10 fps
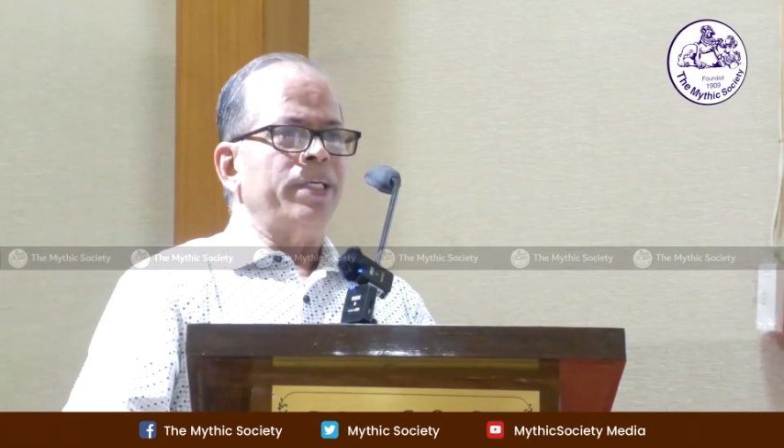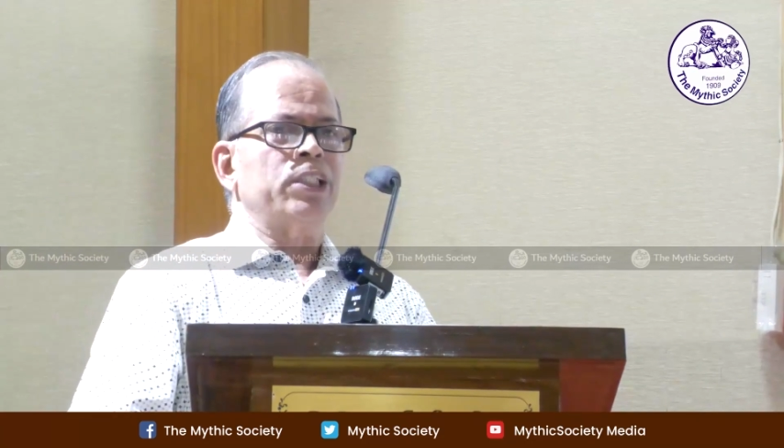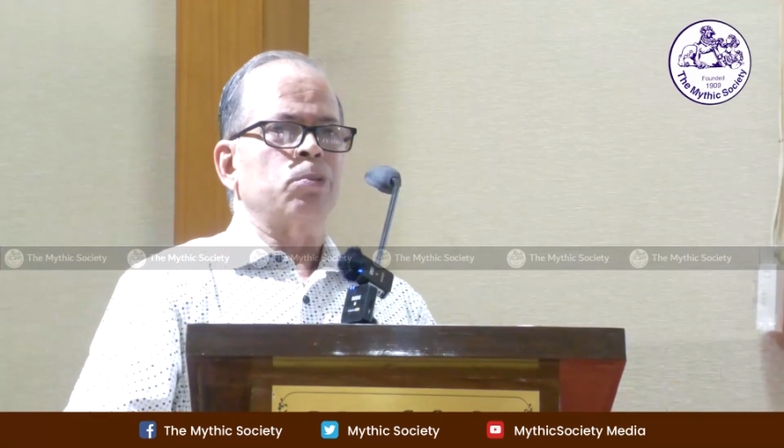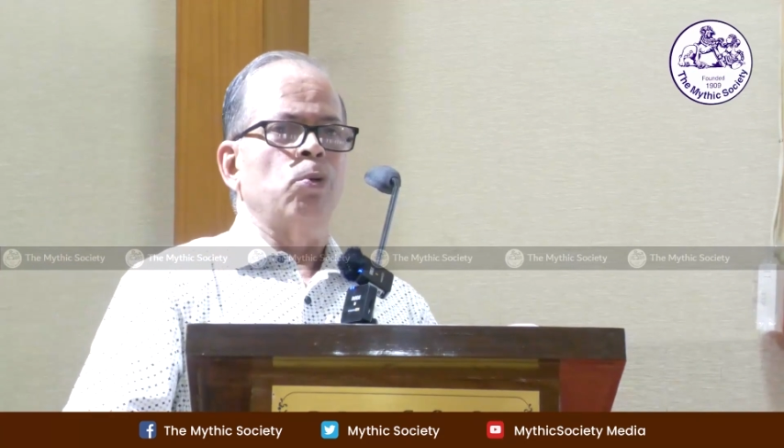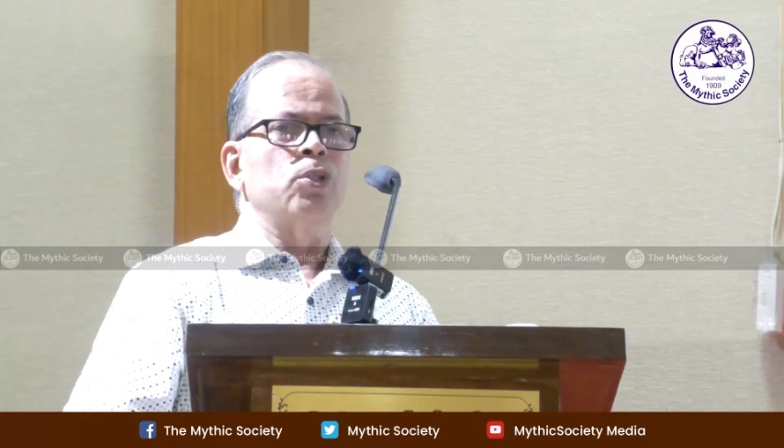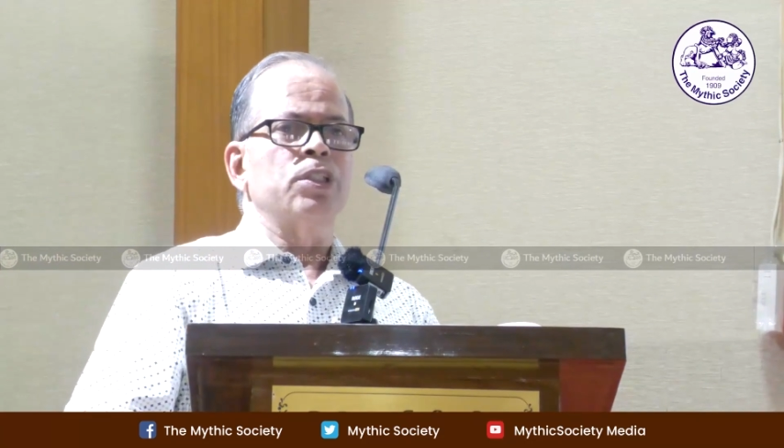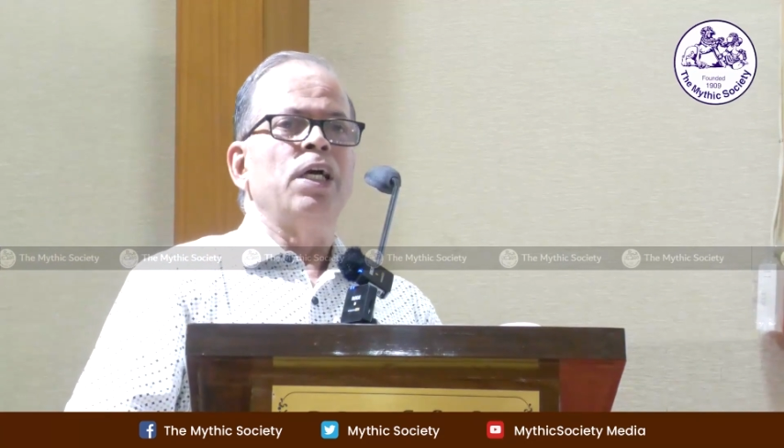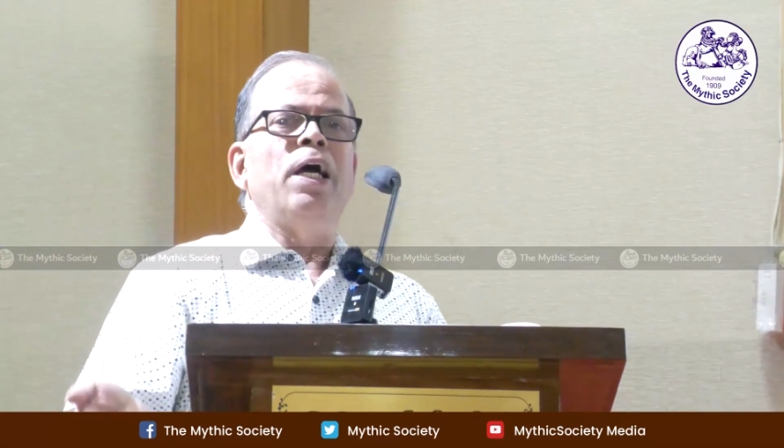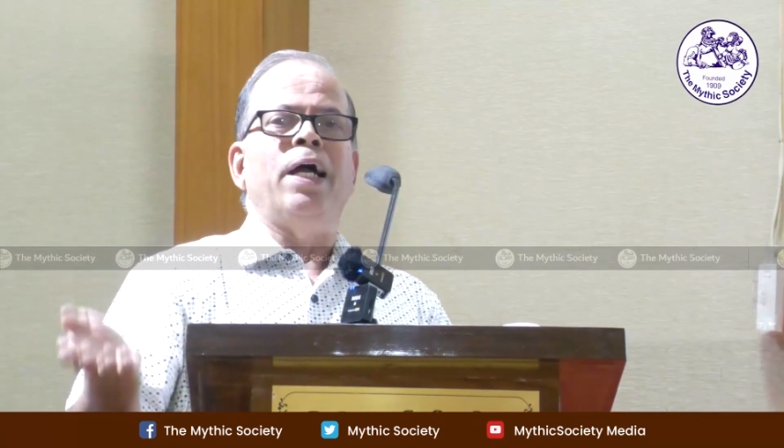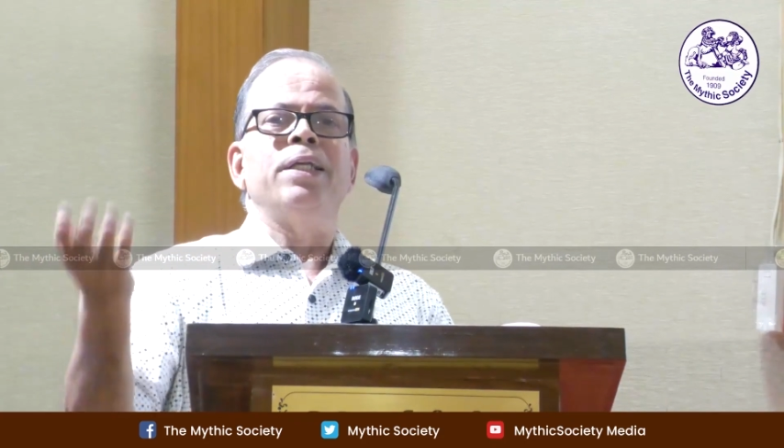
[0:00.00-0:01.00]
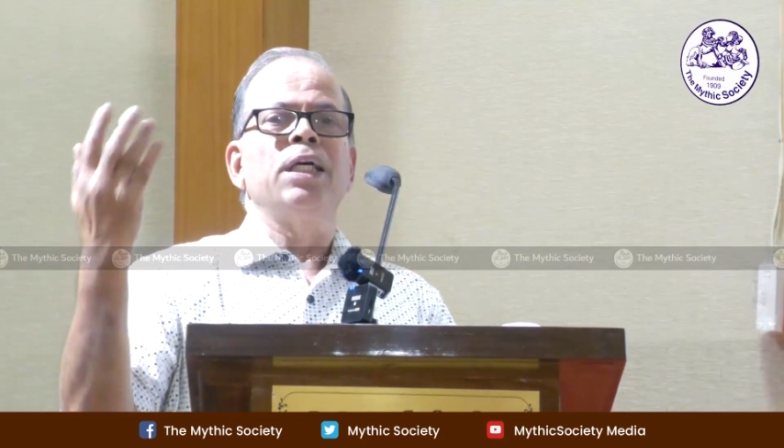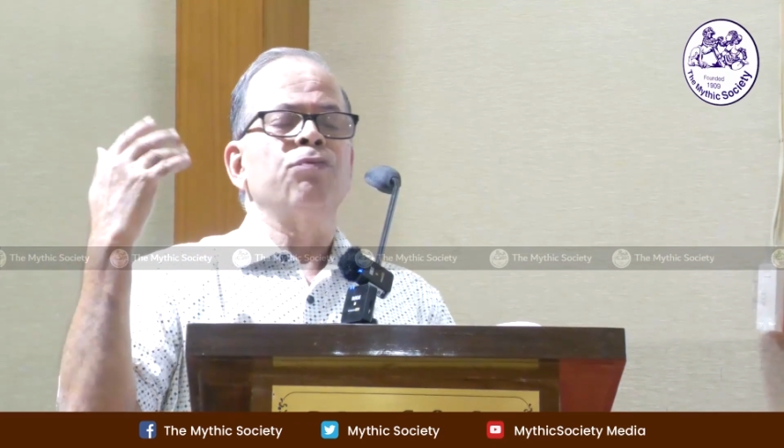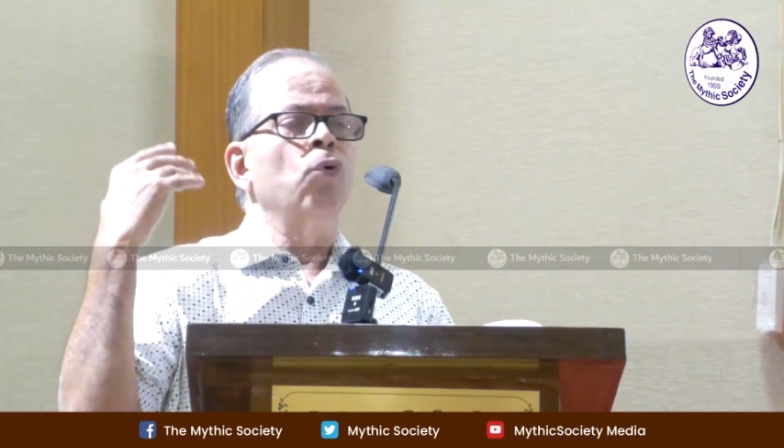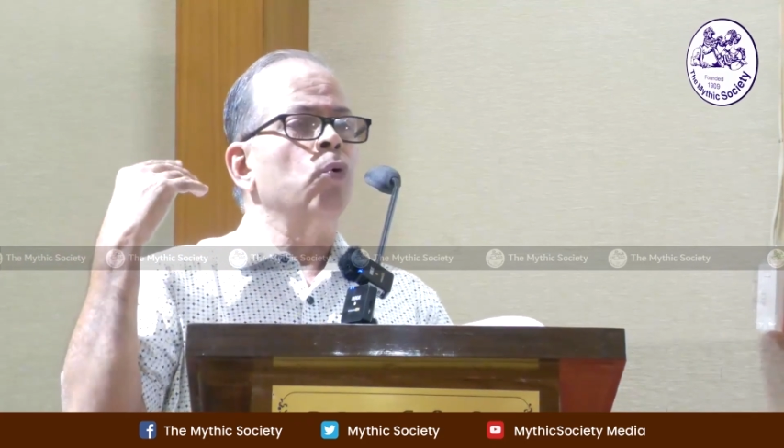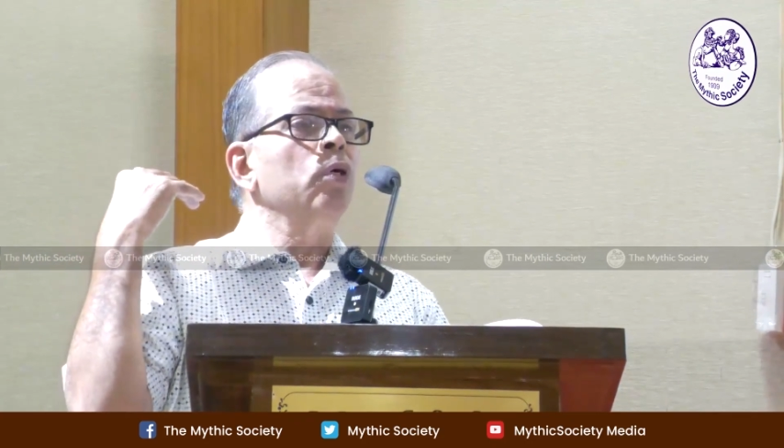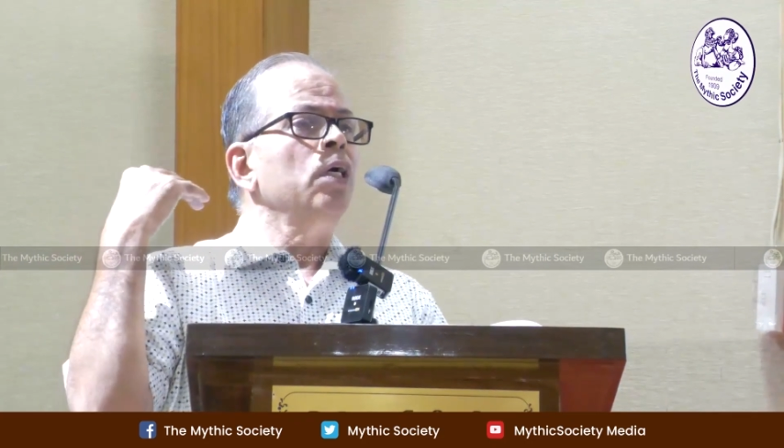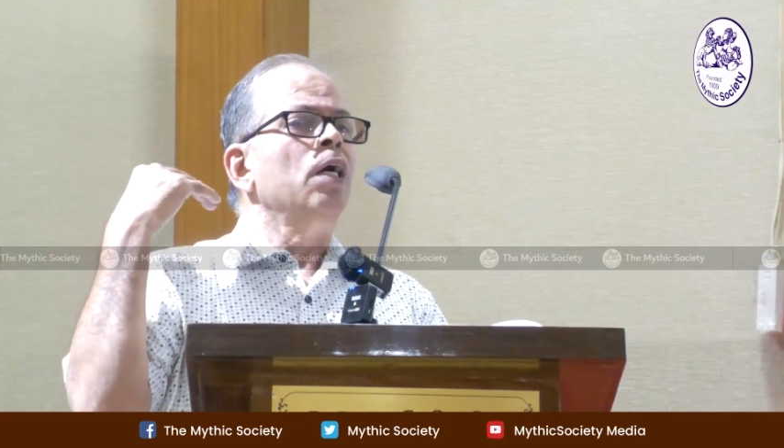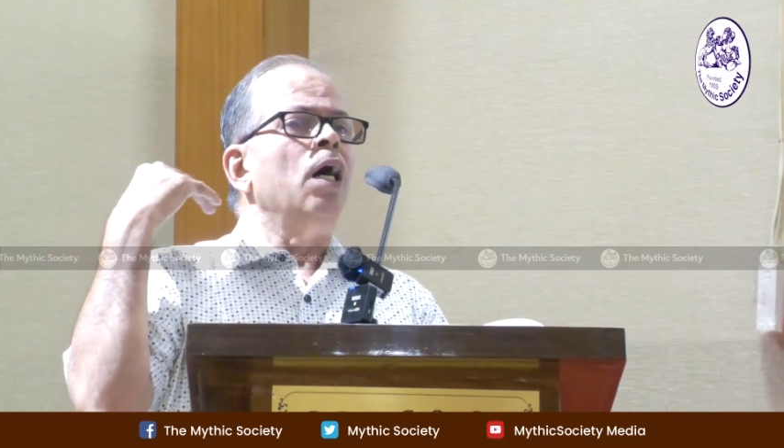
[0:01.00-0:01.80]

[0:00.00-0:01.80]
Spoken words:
textbooks, and therefore